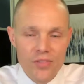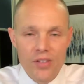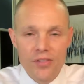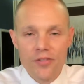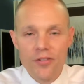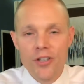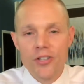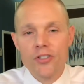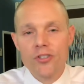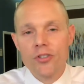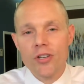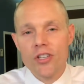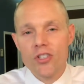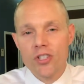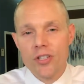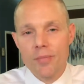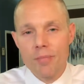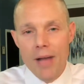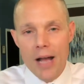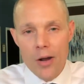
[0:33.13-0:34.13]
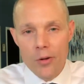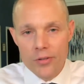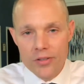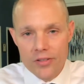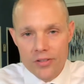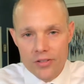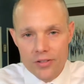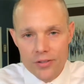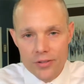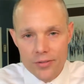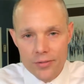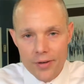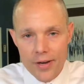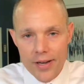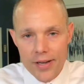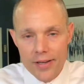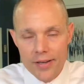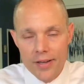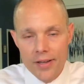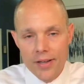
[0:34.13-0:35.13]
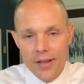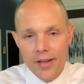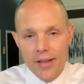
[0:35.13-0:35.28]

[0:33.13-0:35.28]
The frustration mounts, right?